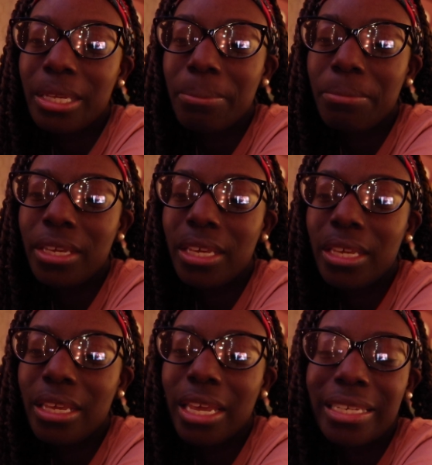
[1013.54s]

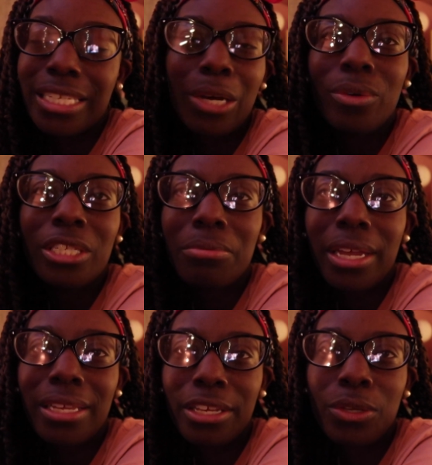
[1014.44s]
in someone's
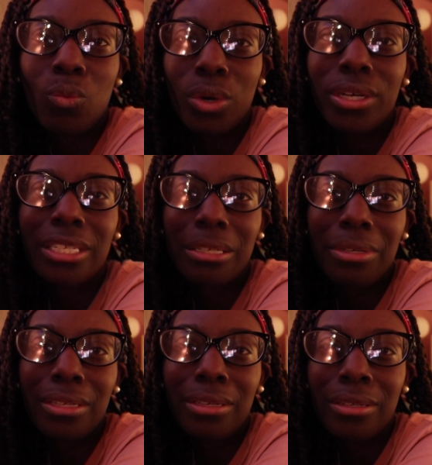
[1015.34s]
place, like, you want to
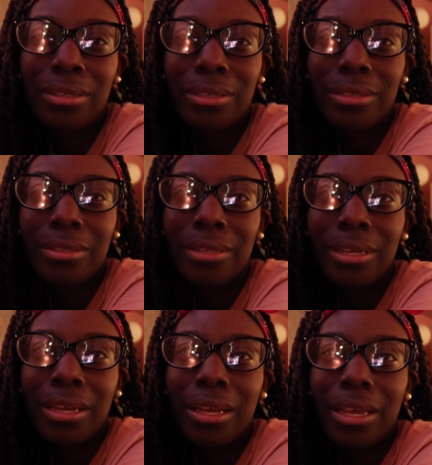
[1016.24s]
be
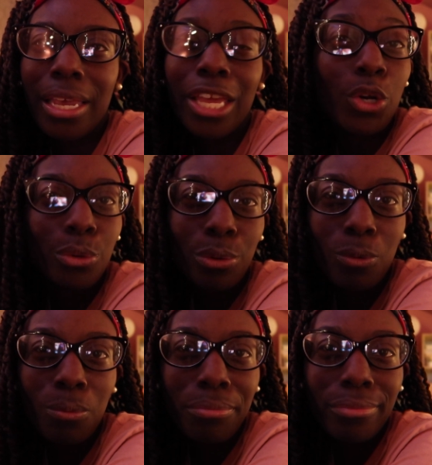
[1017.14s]
in a
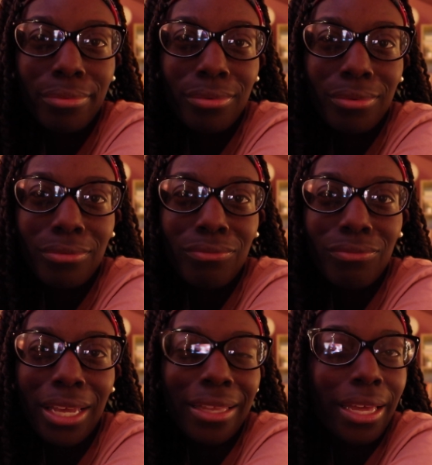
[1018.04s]
group
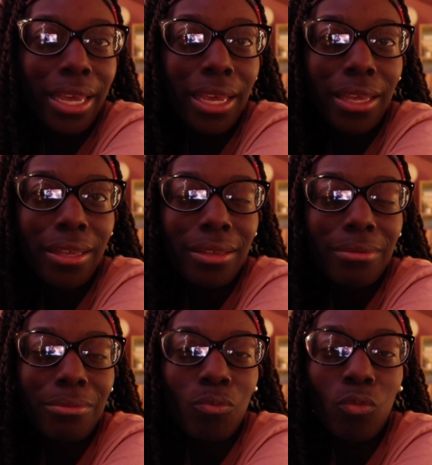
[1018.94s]
and, like,
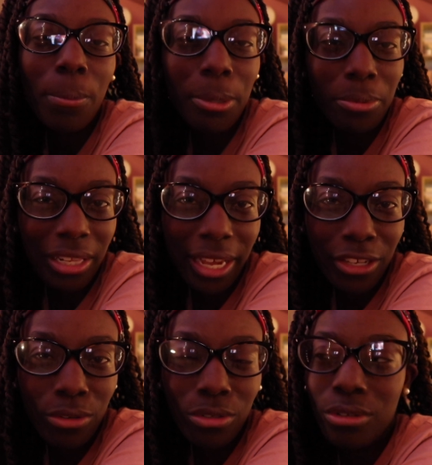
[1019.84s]
want people to
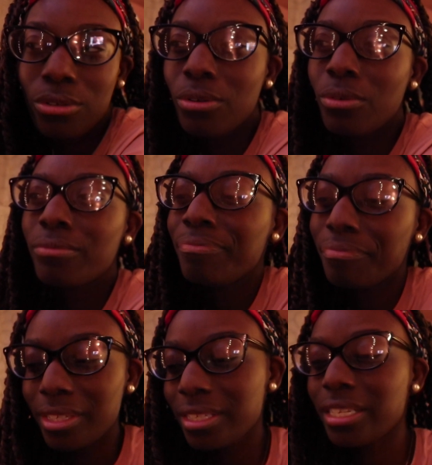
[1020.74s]
like you, so you don't
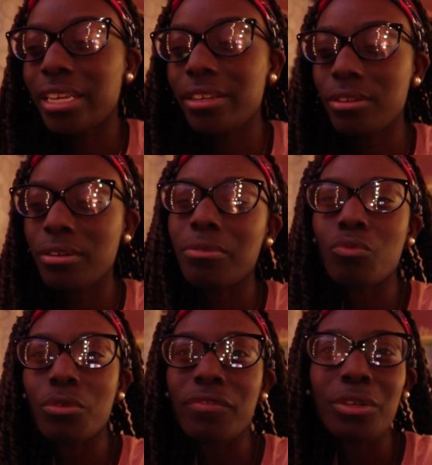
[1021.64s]
say, you don't
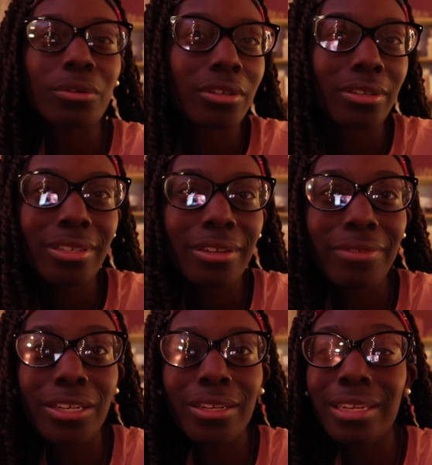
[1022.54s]
reveal certain stuff
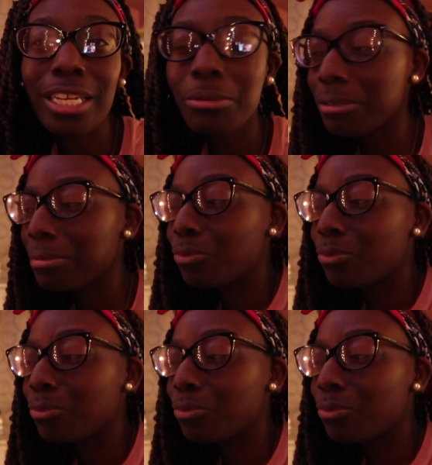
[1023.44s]
that it's not supposed to